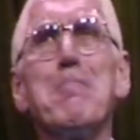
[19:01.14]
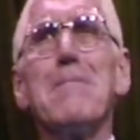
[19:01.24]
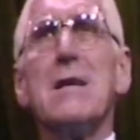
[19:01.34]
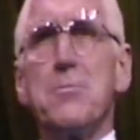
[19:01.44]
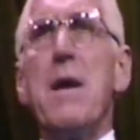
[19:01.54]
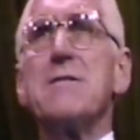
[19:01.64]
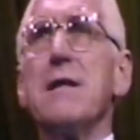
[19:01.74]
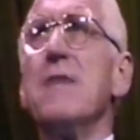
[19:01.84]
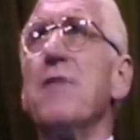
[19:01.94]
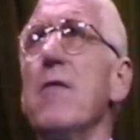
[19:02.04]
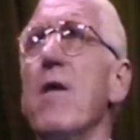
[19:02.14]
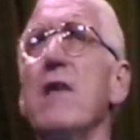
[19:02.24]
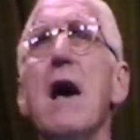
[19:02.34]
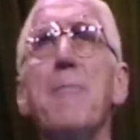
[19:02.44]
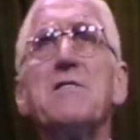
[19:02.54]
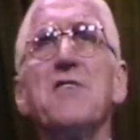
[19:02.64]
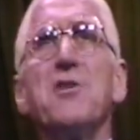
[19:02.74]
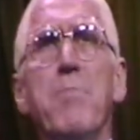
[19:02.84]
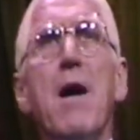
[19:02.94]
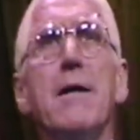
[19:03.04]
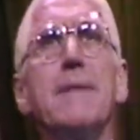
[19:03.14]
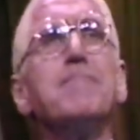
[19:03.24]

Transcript: Especially if they were of the opposition party.